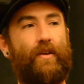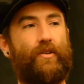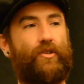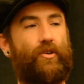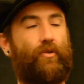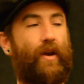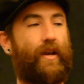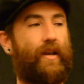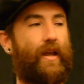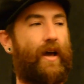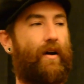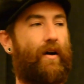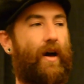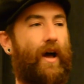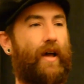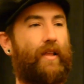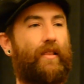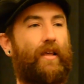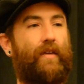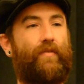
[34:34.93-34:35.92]
So right now,
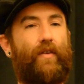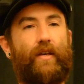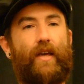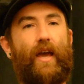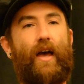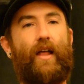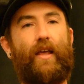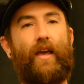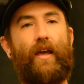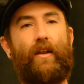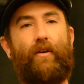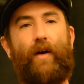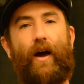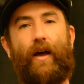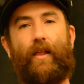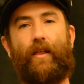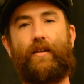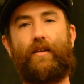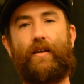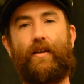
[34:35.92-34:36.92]
I live on Galliano
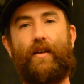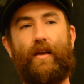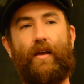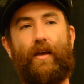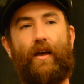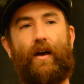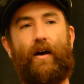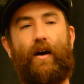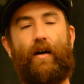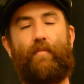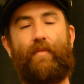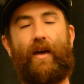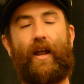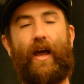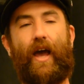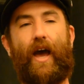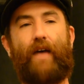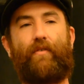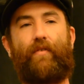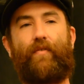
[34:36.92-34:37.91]
Island, and
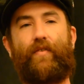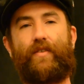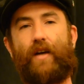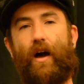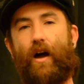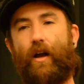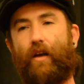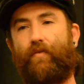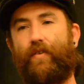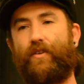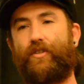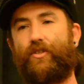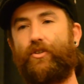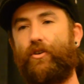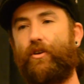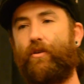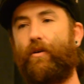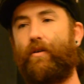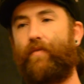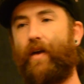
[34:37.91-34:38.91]
I have a photography
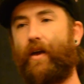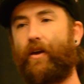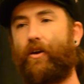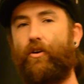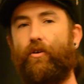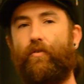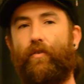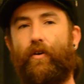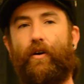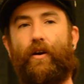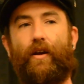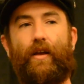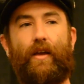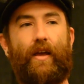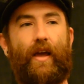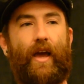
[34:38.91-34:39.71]
studio in Vancouver.